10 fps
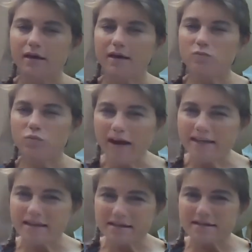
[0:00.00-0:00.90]
And
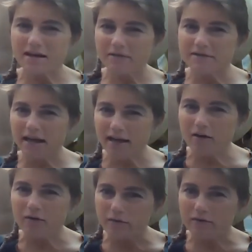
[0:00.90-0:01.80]
write this stuff
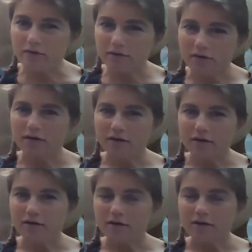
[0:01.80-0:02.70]
down,
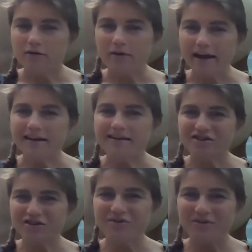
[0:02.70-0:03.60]
right?
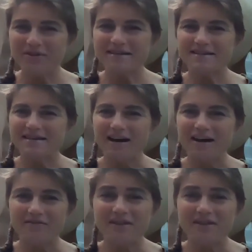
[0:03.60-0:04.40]
Journal this stuff.